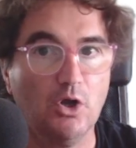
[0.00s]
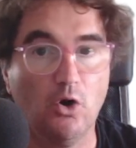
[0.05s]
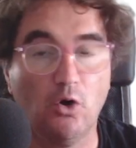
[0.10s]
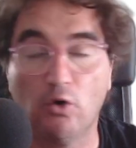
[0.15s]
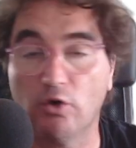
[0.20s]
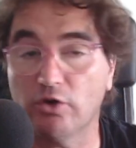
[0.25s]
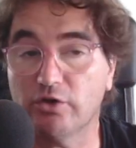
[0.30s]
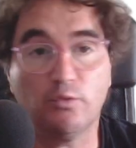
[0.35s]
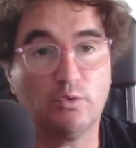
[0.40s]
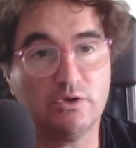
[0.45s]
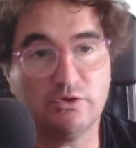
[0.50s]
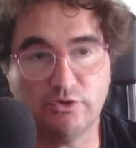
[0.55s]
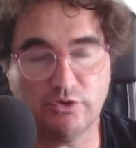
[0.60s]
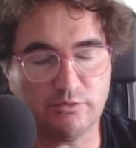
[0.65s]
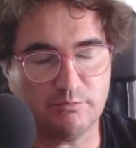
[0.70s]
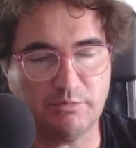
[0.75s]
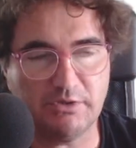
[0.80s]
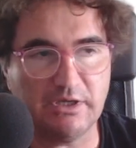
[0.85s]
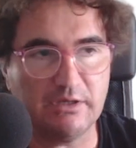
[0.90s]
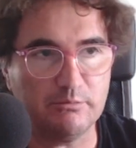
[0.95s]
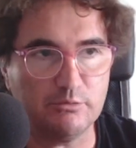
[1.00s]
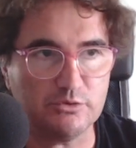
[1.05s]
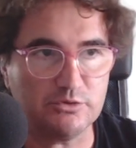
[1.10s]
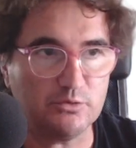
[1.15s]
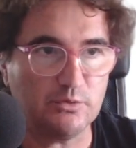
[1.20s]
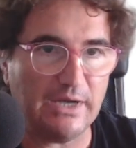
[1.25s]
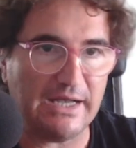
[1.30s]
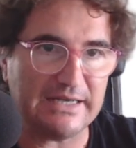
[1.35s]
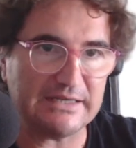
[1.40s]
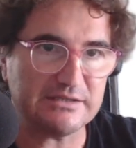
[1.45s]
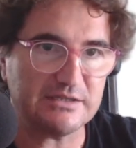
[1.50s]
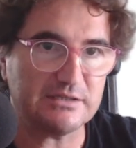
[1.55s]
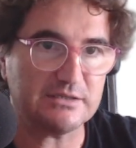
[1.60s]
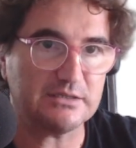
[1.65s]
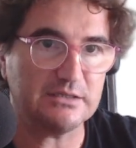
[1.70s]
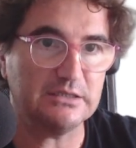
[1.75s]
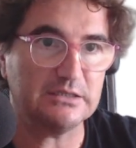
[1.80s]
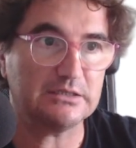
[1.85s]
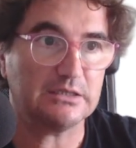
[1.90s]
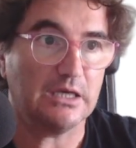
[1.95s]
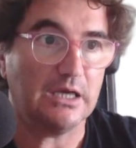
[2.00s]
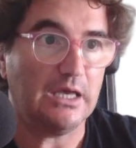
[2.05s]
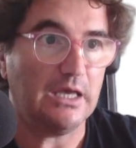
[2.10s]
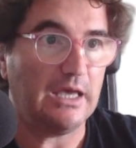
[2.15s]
or you will not be able to access it.